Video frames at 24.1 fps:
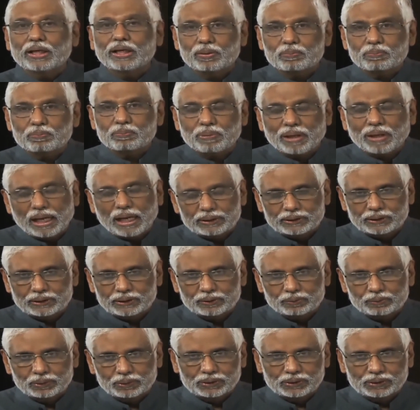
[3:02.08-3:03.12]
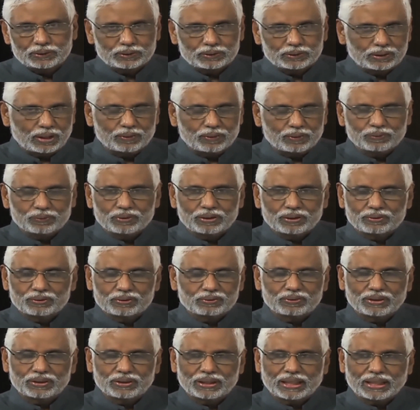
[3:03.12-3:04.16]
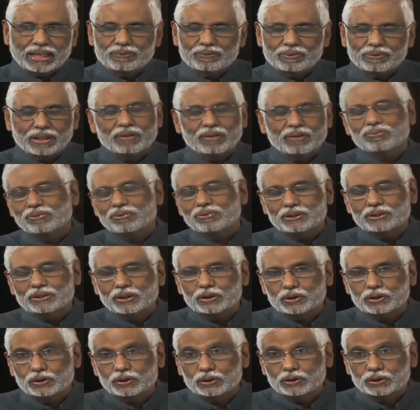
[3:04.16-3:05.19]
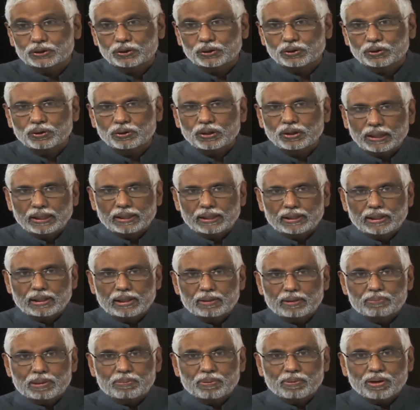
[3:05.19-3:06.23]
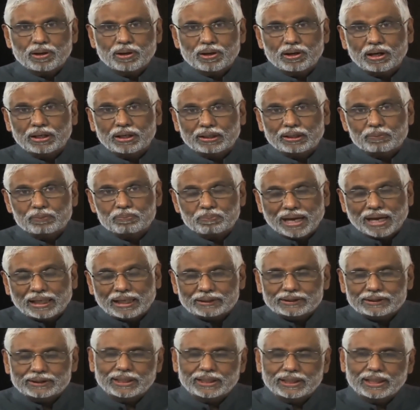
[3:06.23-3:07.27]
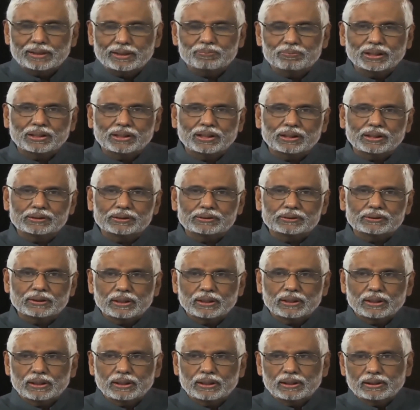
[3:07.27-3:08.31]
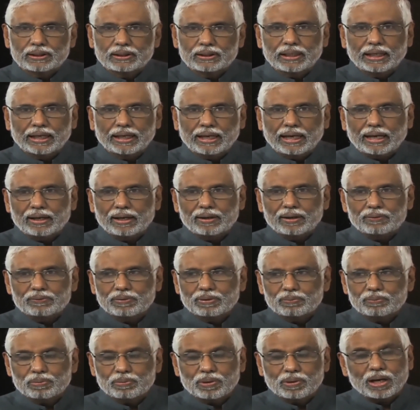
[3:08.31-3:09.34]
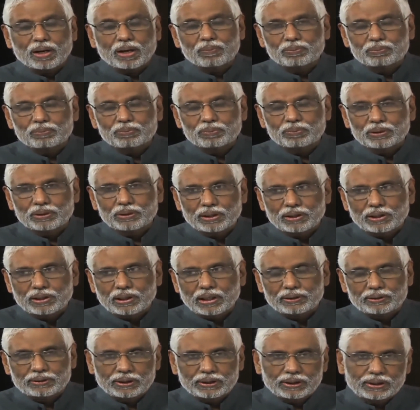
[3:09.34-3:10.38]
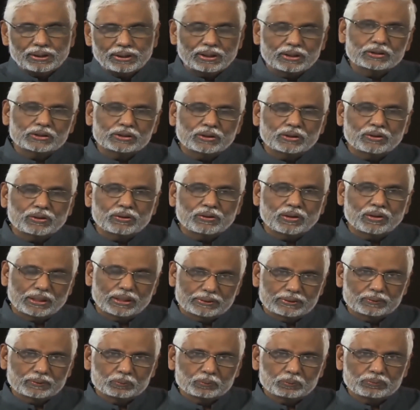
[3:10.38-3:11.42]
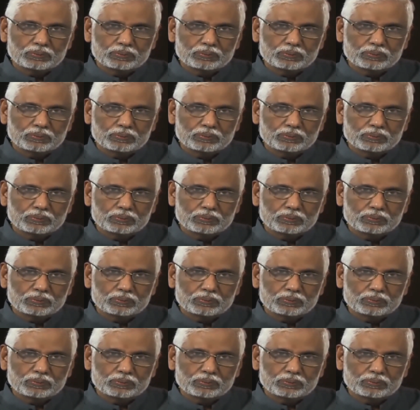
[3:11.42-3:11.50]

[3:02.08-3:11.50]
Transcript: compassion, because now that we have enough research to show that people are not compassionate because they have problem with their anterior cingulate.